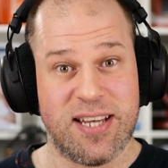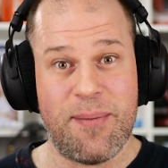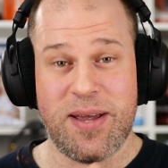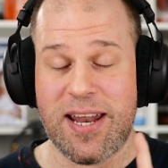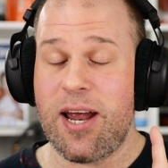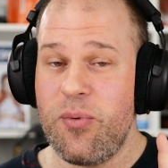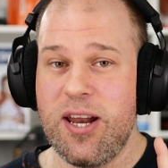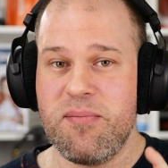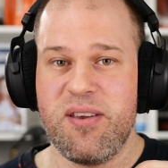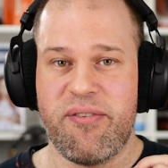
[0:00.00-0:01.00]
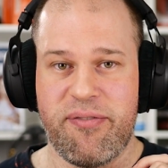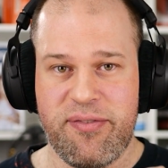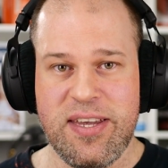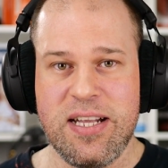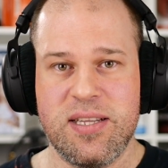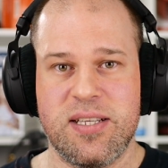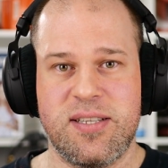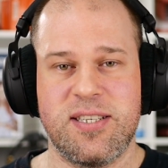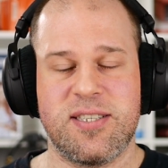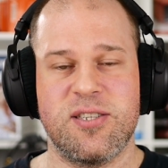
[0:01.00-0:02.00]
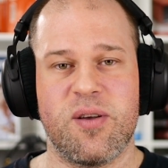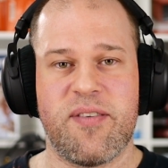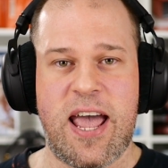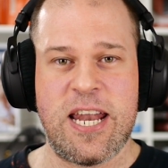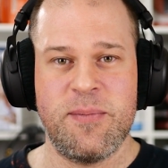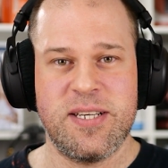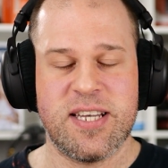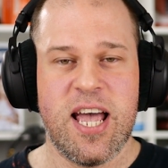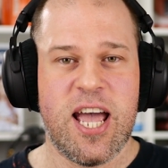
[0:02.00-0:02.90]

and I really mean feel the distance of enemies